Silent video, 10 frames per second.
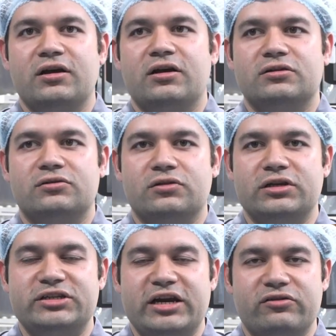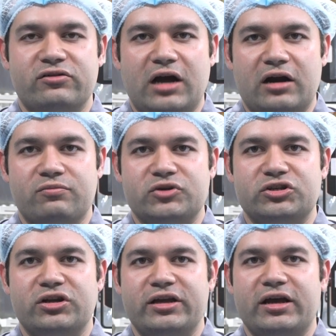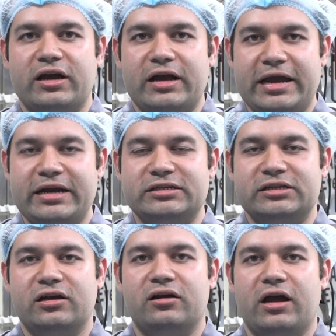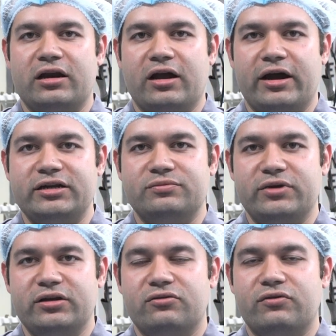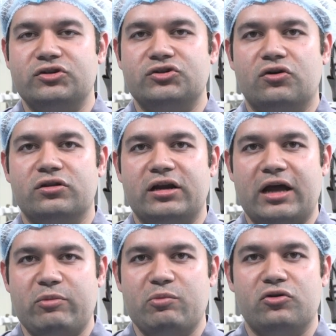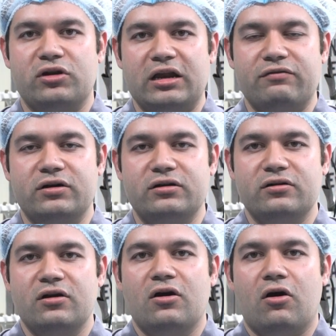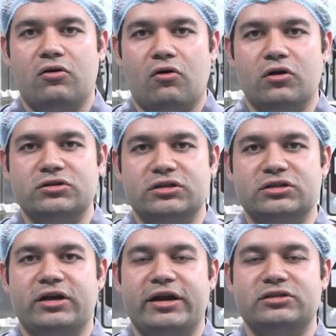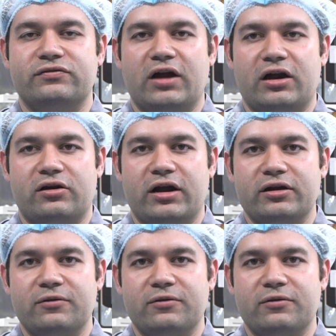So the state-of-the-art machinery aids and guides me to ensure that I'm able to deliver on all such grades of cataract.